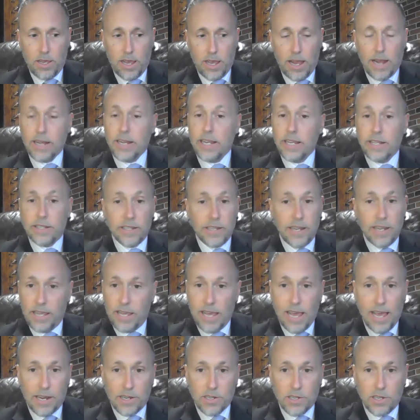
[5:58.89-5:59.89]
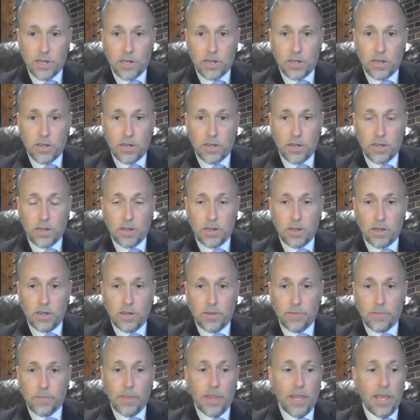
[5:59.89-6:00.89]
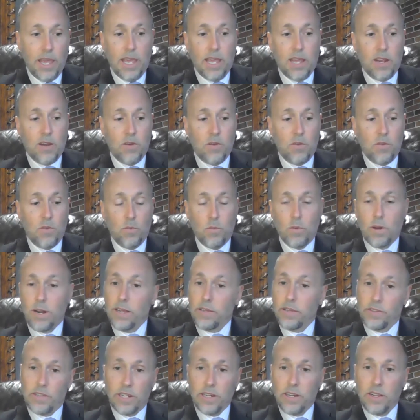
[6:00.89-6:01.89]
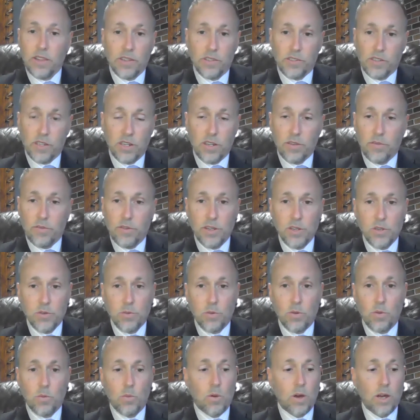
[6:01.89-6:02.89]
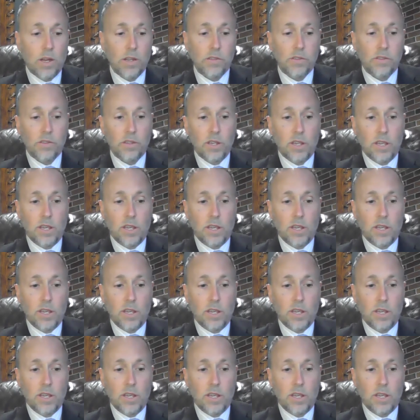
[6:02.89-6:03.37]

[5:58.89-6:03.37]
I need to take action. And what I said to this individual was